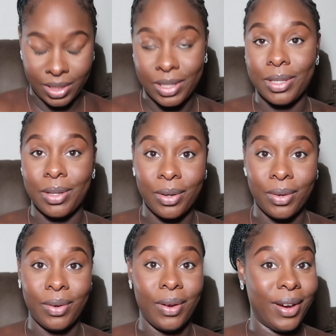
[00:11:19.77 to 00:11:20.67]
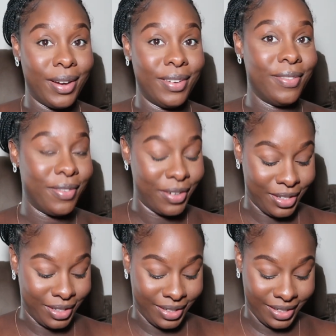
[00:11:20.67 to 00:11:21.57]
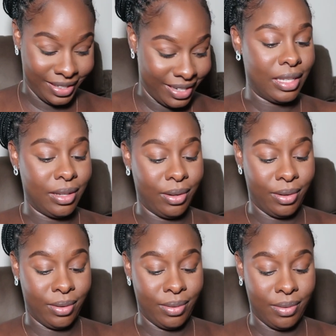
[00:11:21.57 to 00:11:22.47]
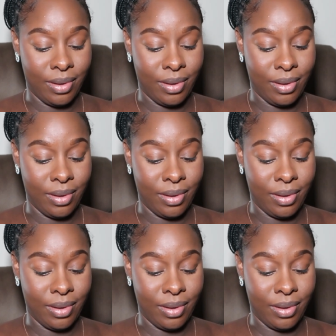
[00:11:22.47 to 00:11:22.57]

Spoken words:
is so unfortunate. So